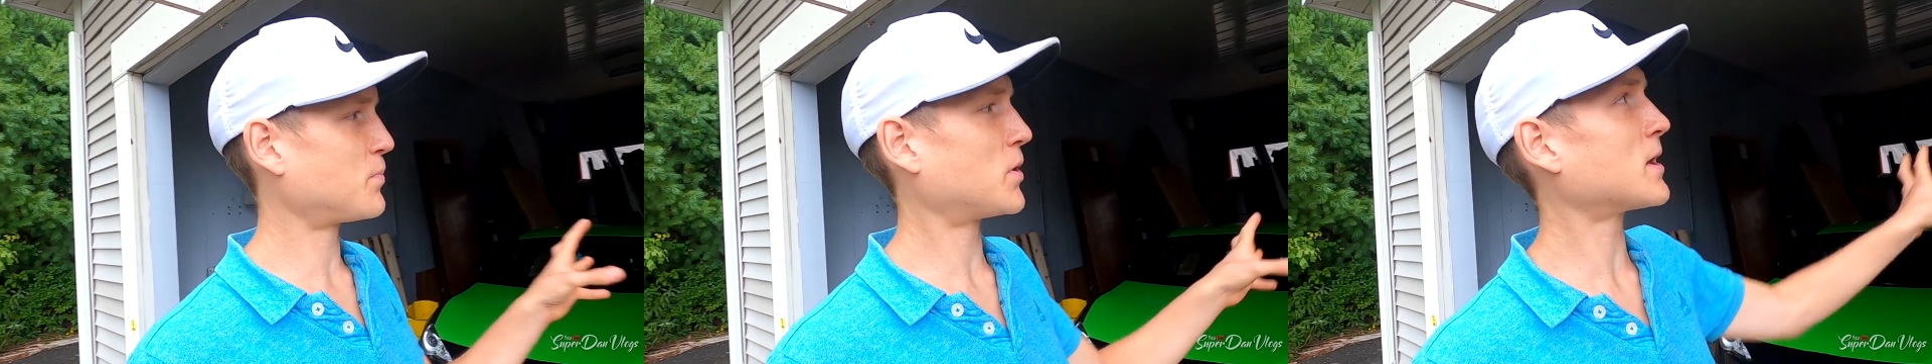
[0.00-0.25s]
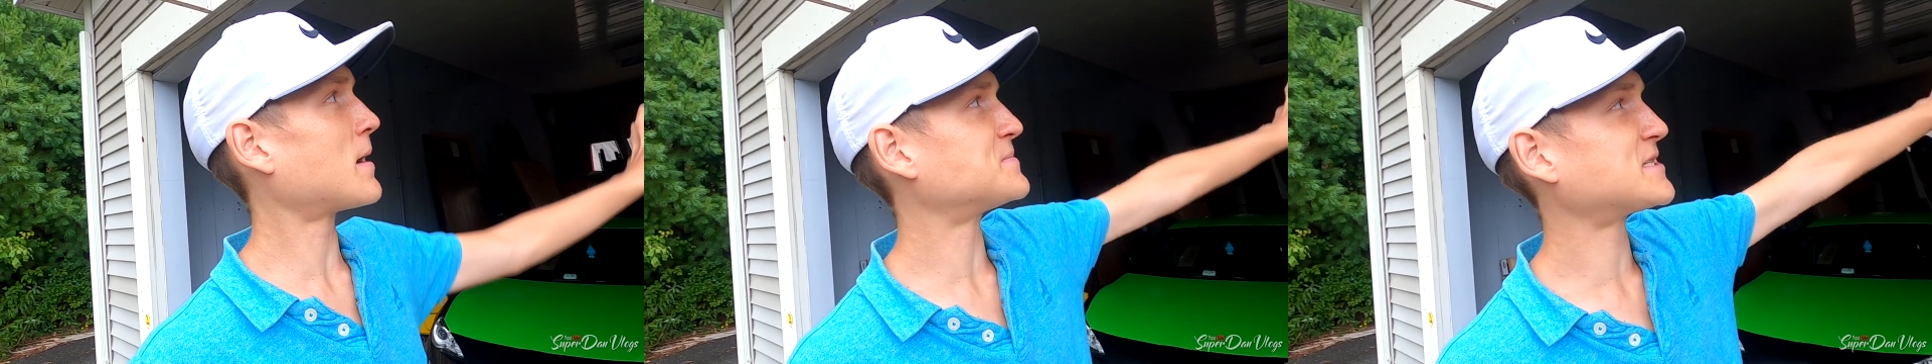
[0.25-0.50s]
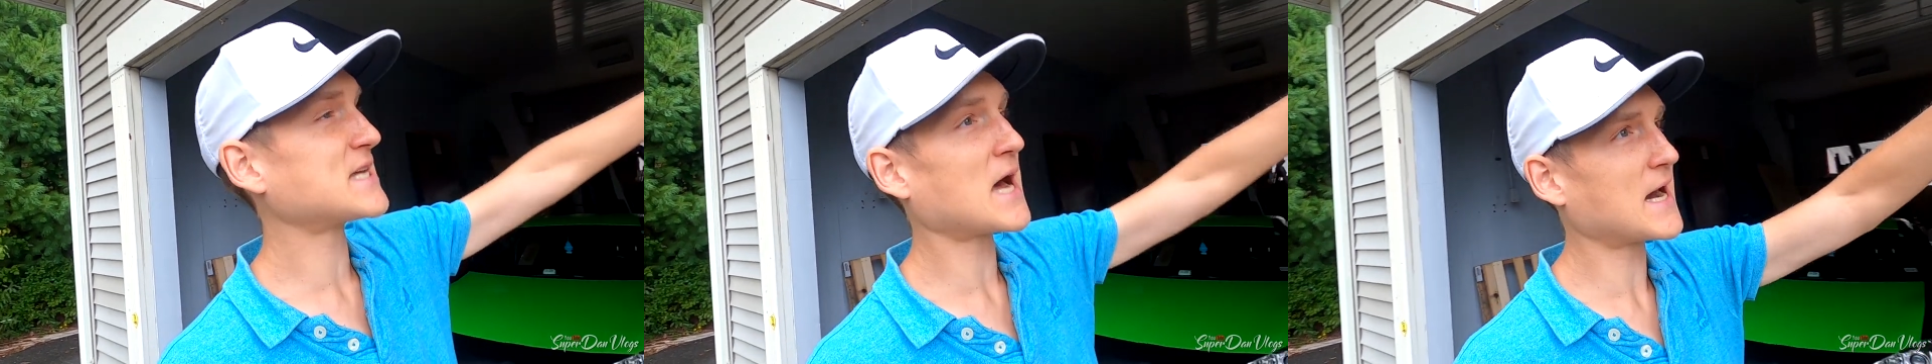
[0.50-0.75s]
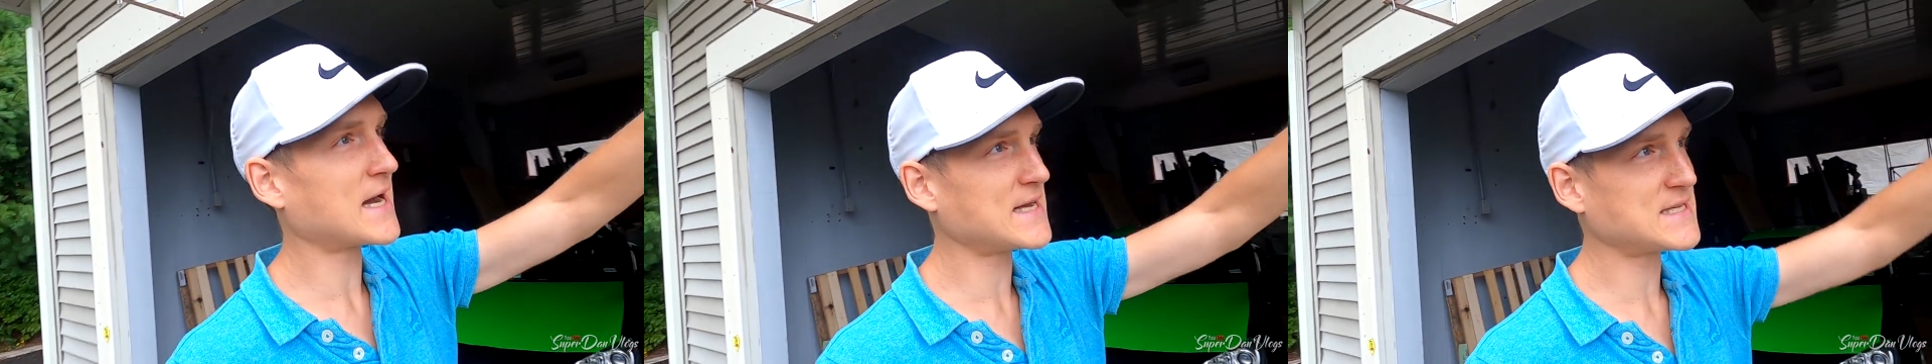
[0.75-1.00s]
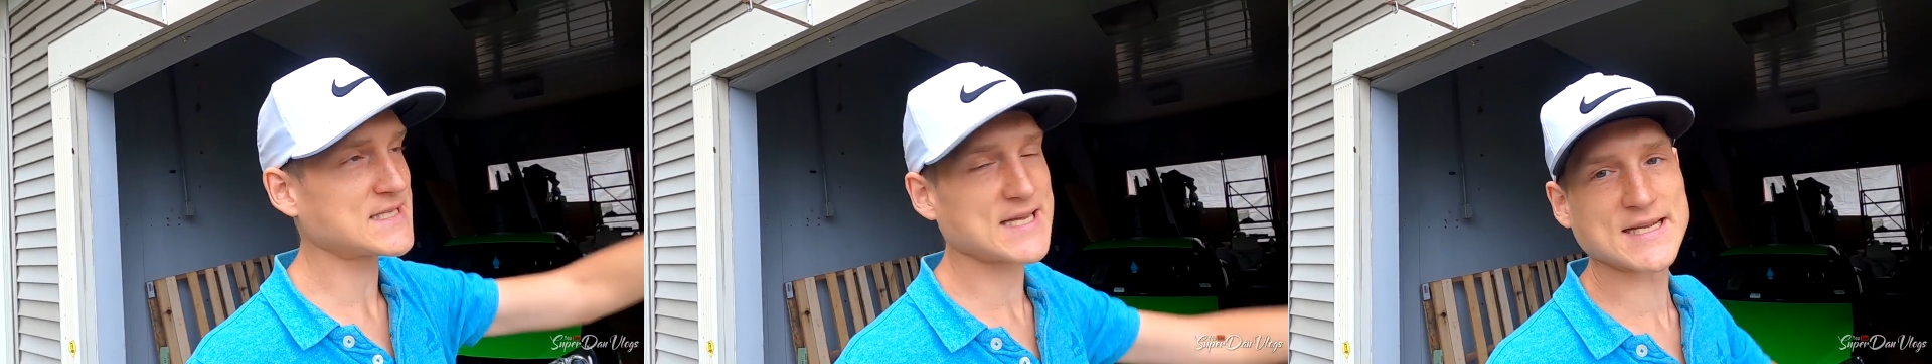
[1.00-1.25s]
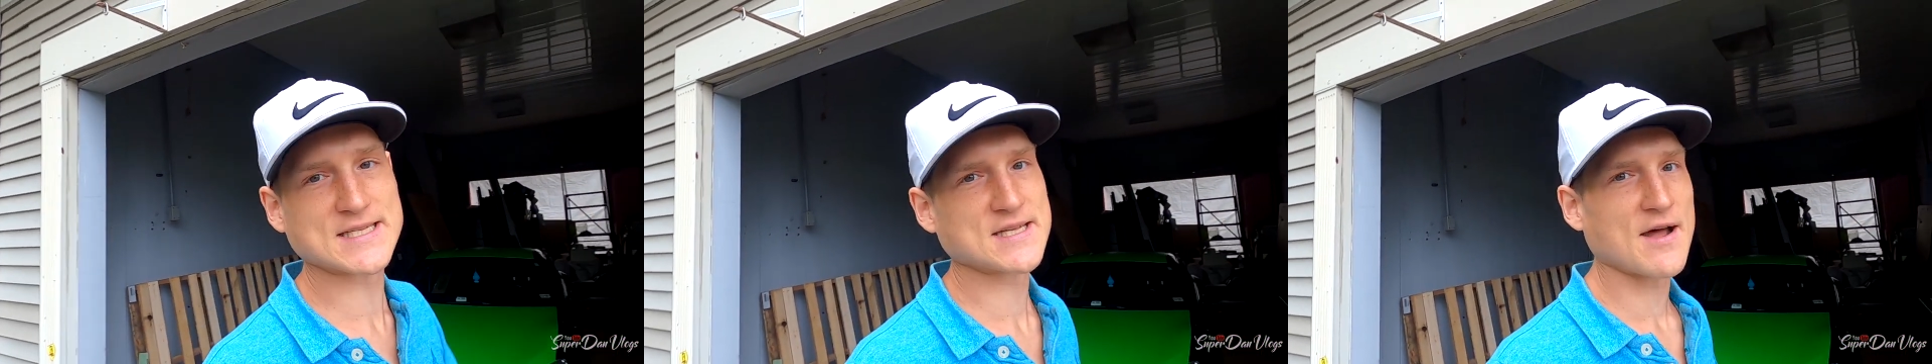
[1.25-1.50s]
put up signs
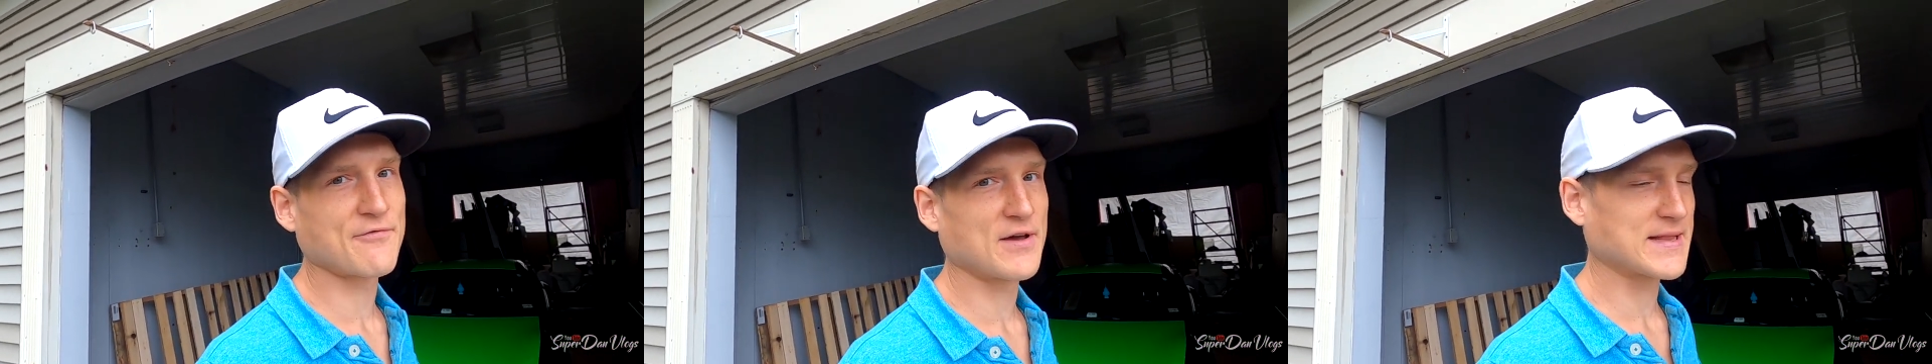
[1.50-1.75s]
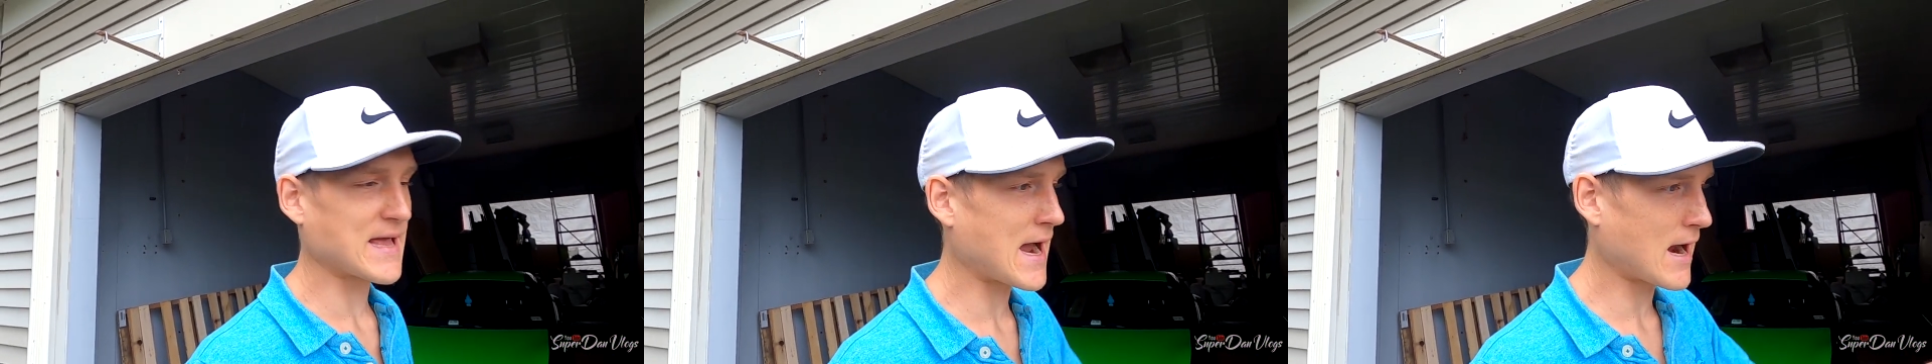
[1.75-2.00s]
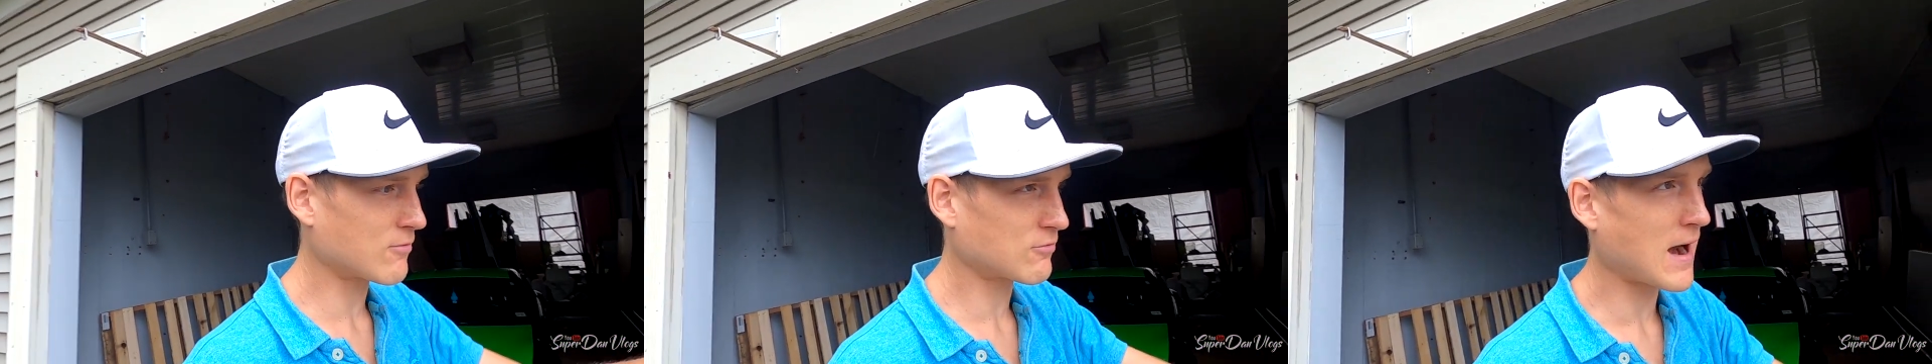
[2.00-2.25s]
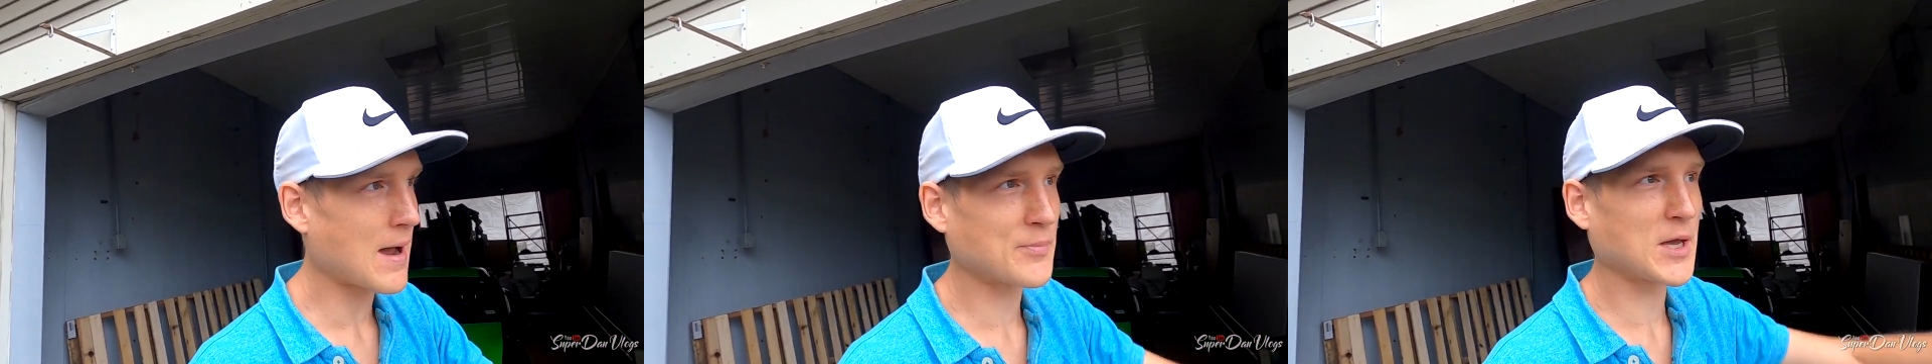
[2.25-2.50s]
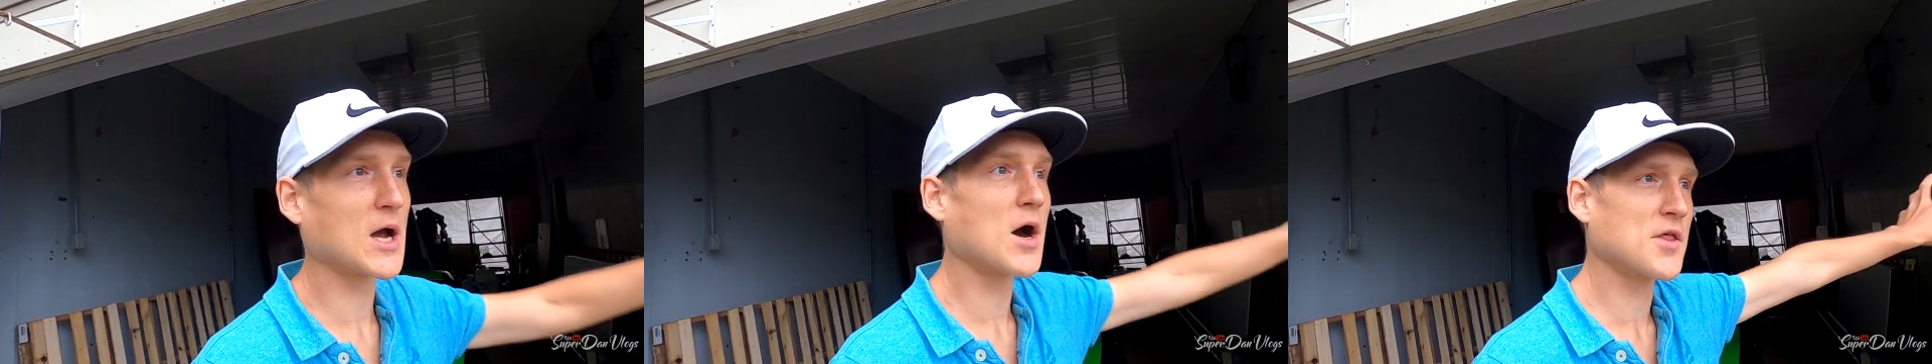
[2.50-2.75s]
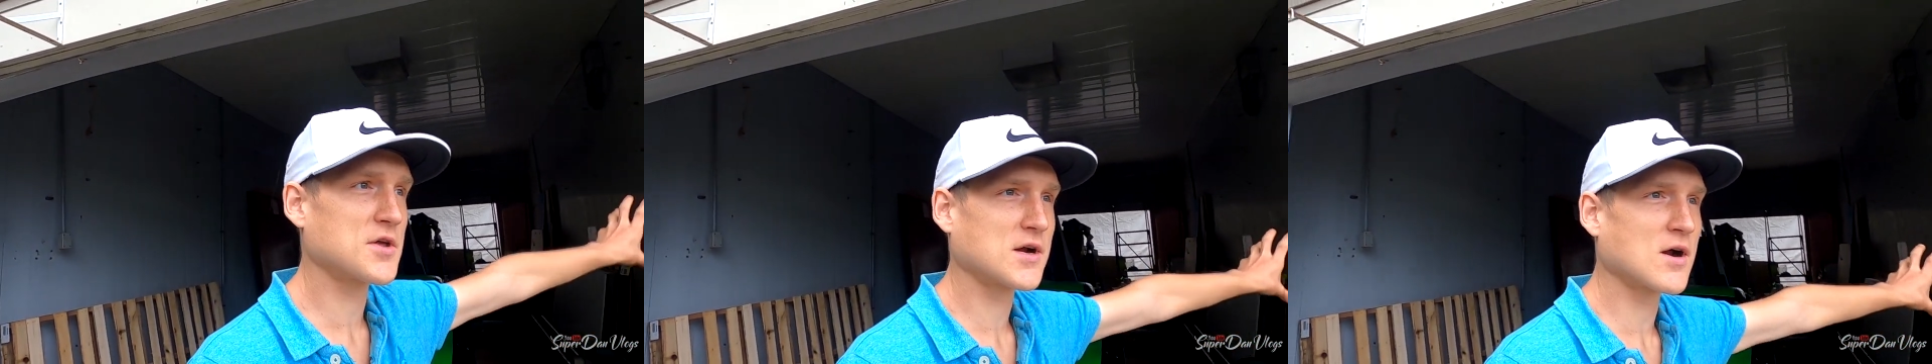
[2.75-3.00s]
and stuff like that, wrapping
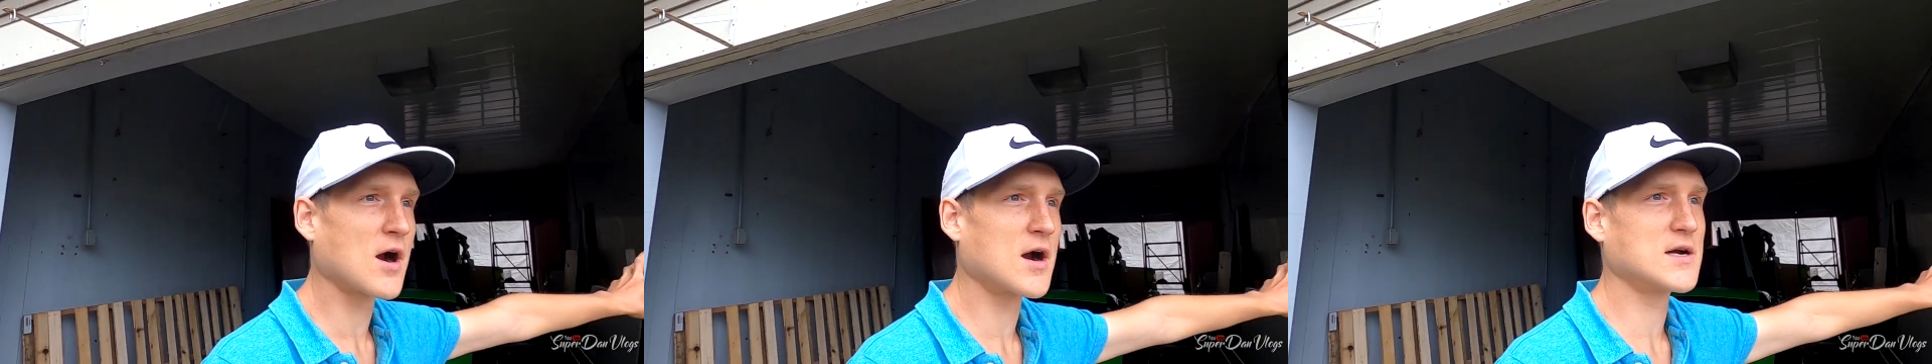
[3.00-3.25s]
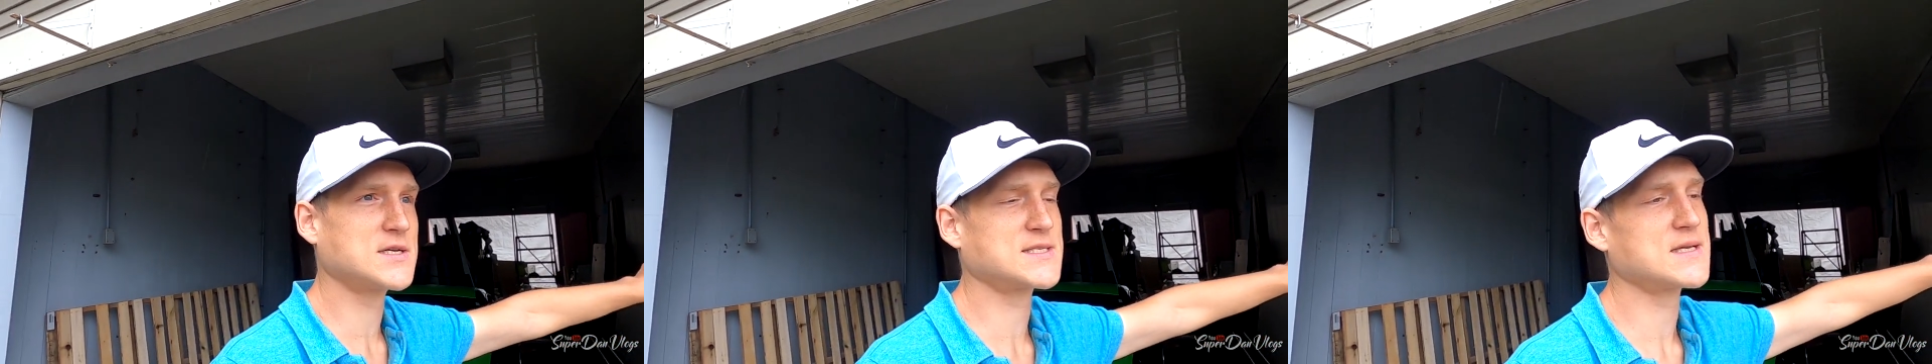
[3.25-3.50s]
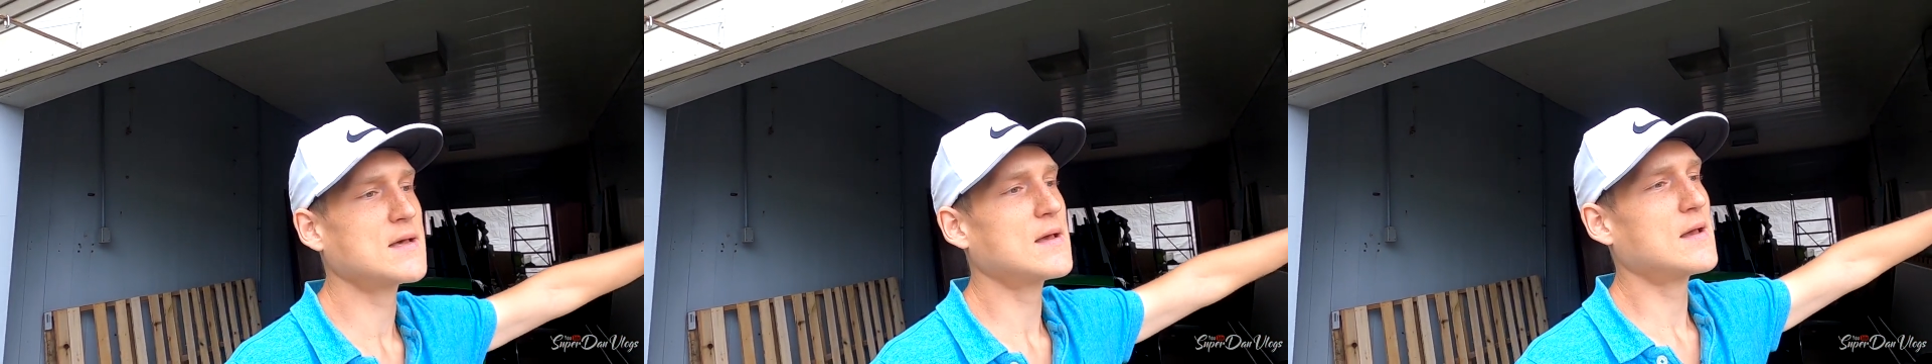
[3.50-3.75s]
other cars